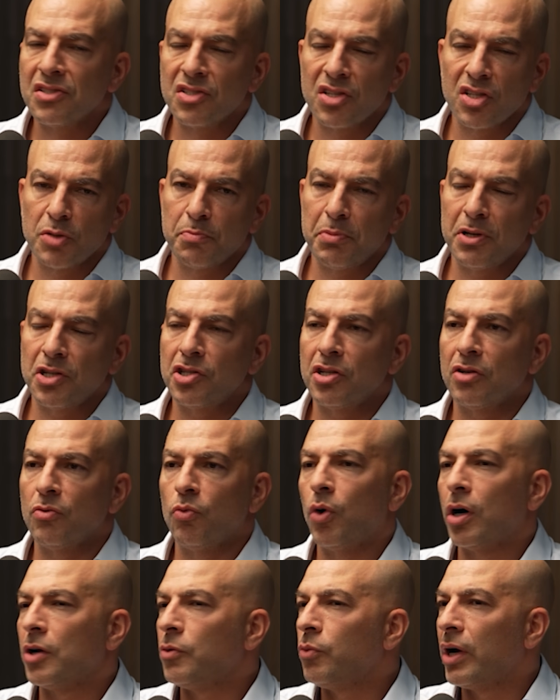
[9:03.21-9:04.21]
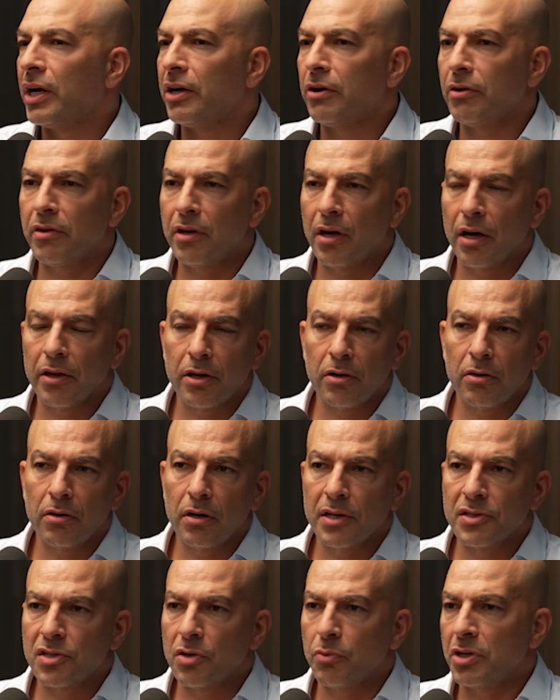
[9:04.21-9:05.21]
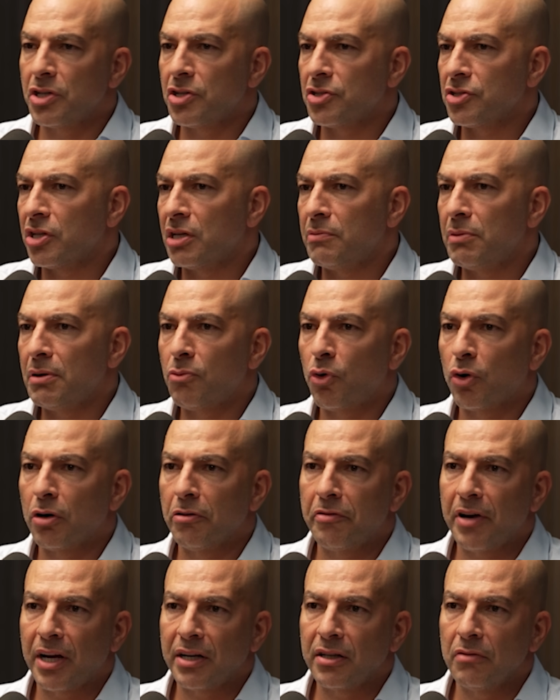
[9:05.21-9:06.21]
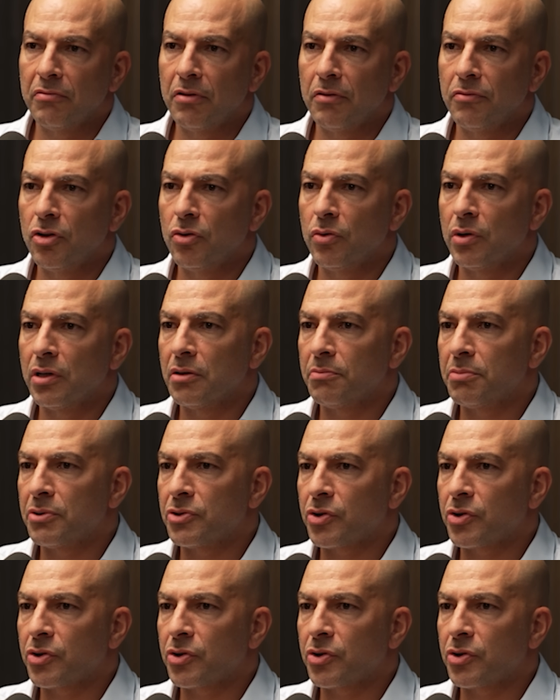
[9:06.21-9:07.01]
suspicion one way or the other as to which is going to be more effective if you were to